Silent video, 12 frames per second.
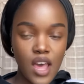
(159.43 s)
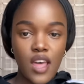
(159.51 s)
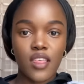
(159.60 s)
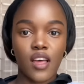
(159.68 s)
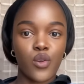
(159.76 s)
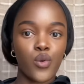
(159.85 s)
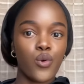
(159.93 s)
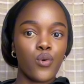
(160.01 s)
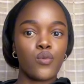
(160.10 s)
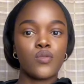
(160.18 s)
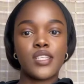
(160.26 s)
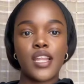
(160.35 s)
There are
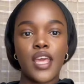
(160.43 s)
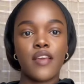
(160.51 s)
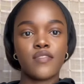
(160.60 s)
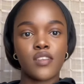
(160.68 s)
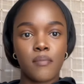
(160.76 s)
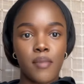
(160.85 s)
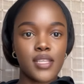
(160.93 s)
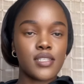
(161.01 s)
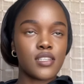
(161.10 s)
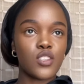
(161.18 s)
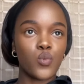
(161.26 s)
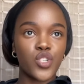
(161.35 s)
no slaves and
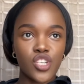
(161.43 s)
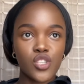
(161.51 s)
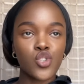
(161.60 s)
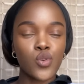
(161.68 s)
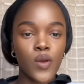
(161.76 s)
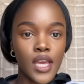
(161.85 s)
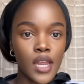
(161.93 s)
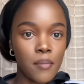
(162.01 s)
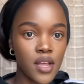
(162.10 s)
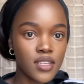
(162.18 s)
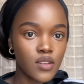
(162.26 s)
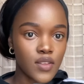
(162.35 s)
masters. We're just doing it
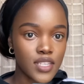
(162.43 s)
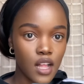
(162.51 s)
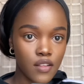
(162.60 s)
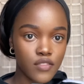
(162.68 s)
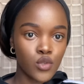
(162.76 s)
amongst ourselves.